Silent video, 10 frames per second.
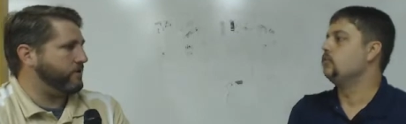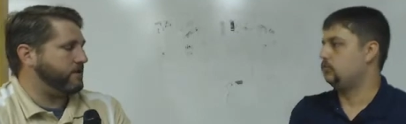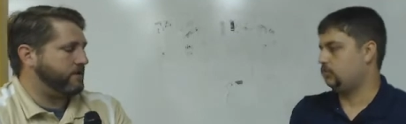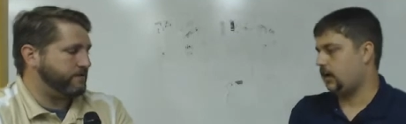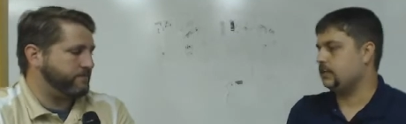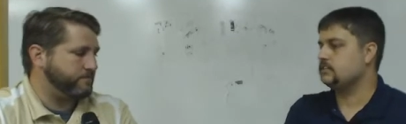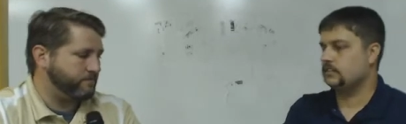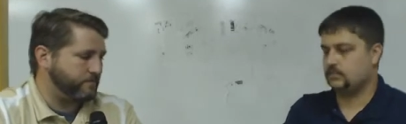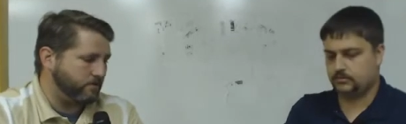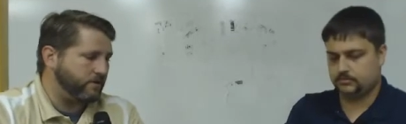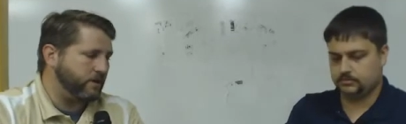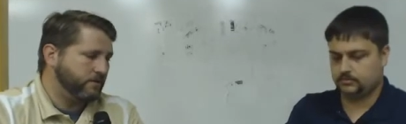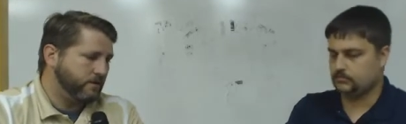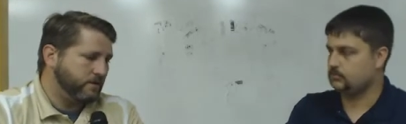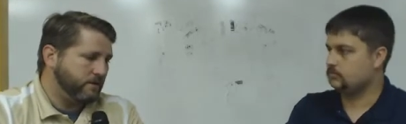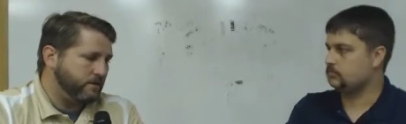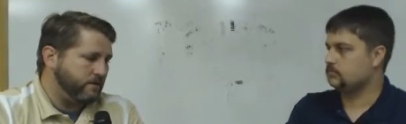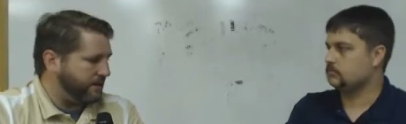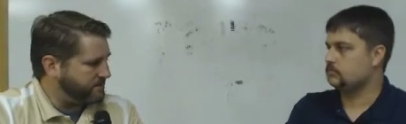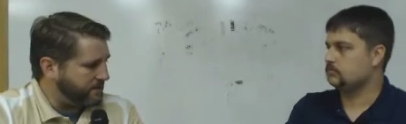Speaker 1: friendly. Right. Okay,
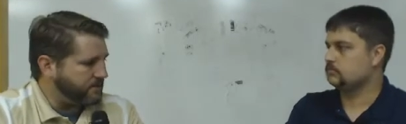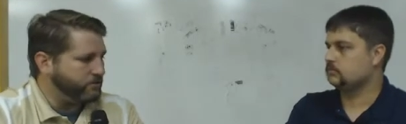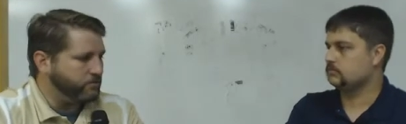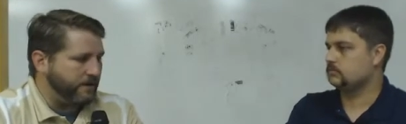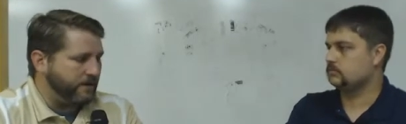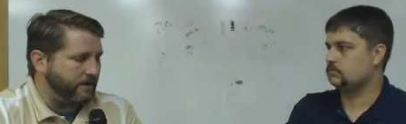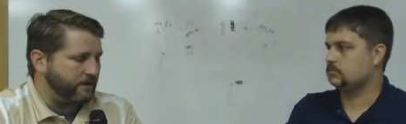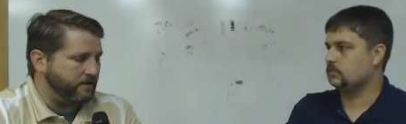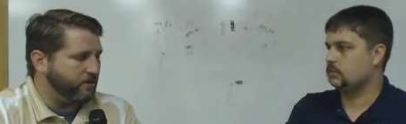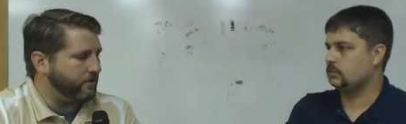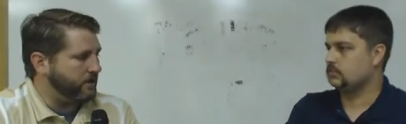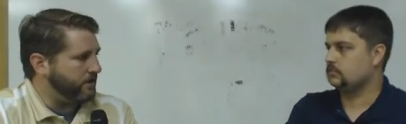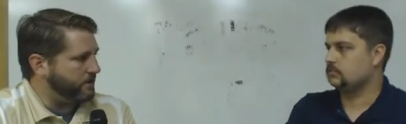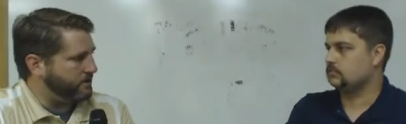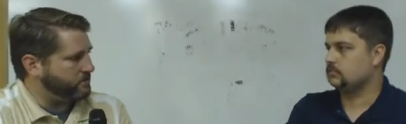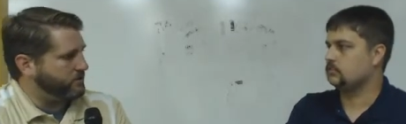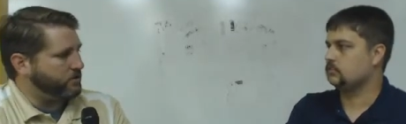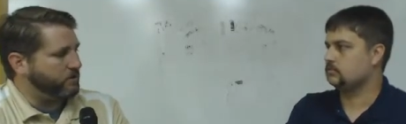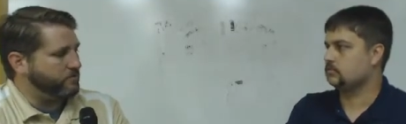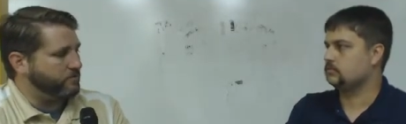that's not too bad. You know, and uh, as we
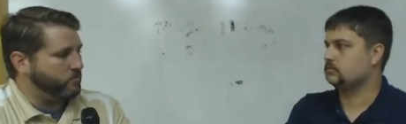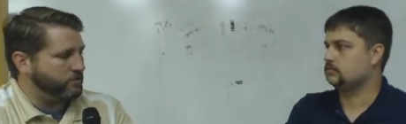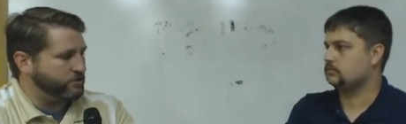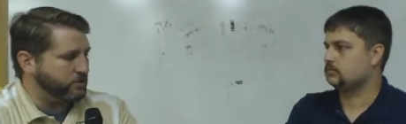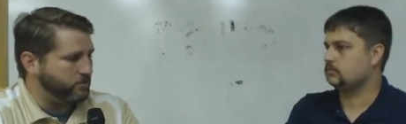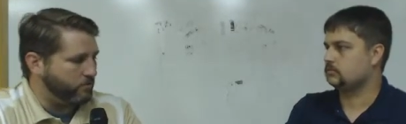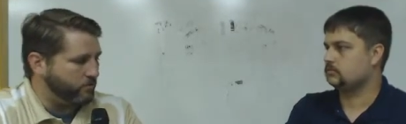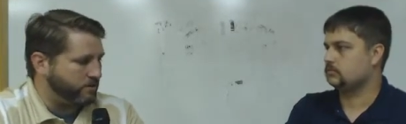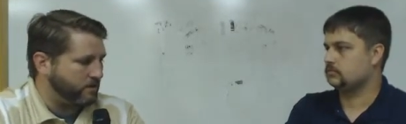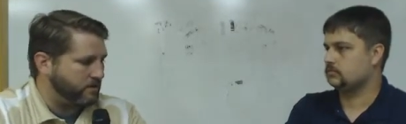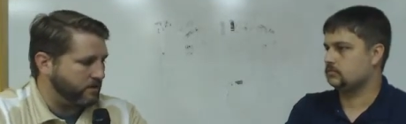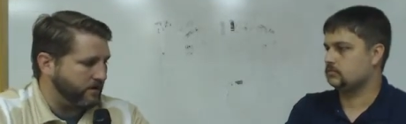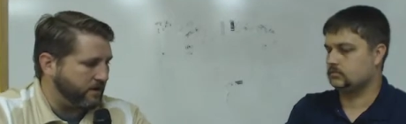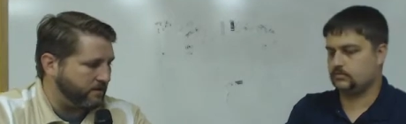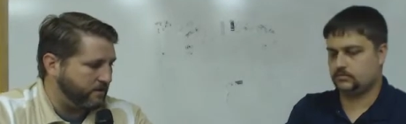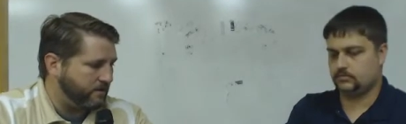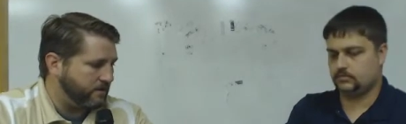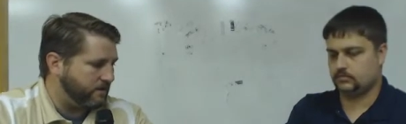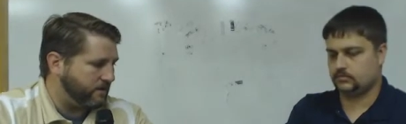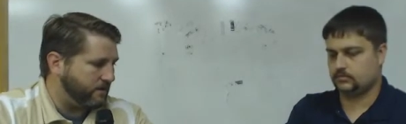talked before the show when we were talking about.
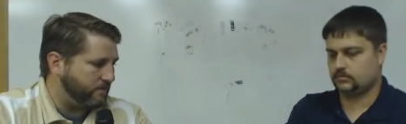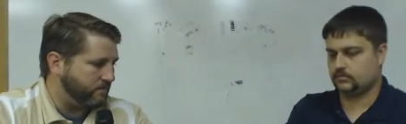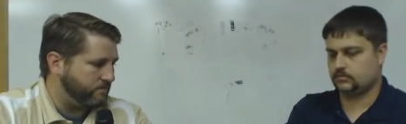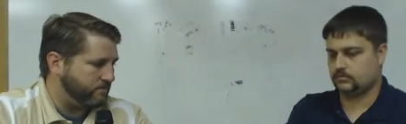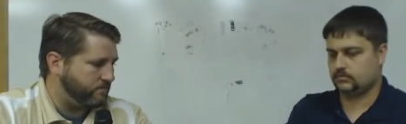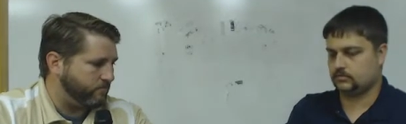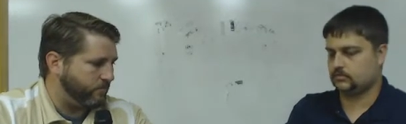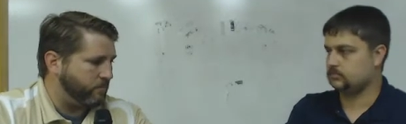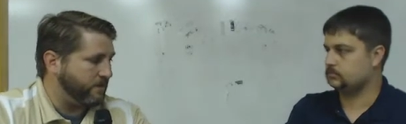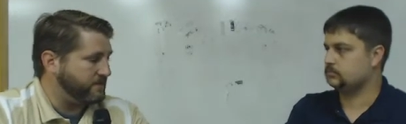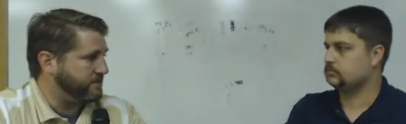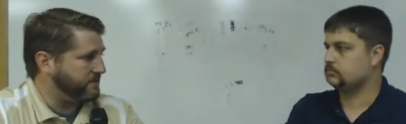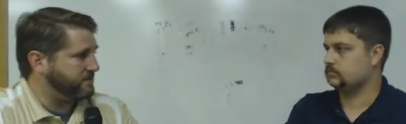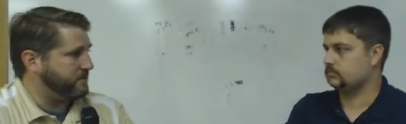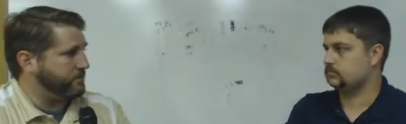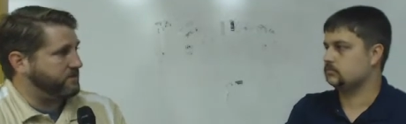Um, replacing some